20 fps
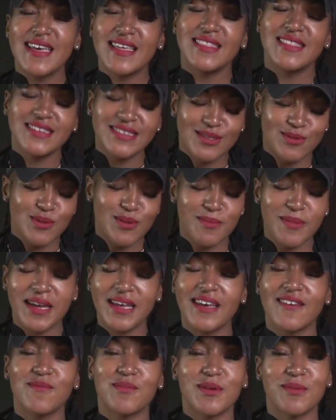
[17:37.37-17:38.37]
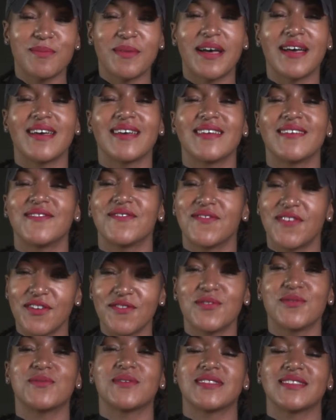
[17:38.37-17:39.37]
This one might have been my
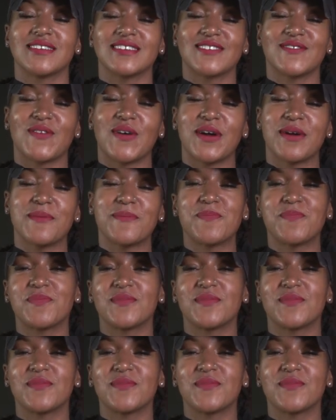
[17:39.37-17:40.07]
favorite one thus far.